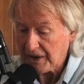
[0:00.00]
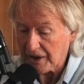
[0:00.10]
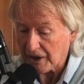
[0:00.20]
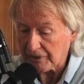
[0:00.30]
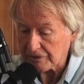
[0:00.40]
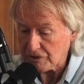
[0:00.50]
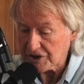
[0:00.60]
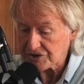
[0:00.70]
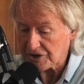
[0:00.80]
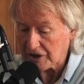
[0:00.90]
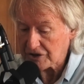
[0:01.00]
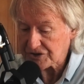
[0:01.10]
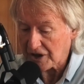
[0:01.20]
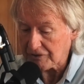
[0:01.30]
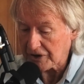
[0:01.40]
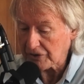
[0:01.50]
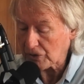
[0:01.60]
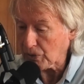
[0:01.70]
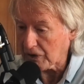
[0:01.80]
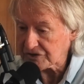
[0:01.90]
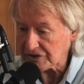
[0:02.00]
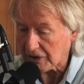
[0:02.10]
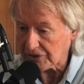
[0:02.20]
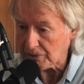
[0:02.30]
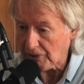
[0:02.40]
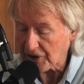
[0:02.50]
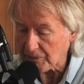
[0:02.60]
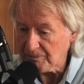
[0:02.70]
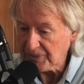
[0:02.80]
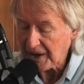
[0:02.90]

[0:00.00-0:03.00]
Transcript: you know, in the Reader's Digest, they have little quotes along the bottom.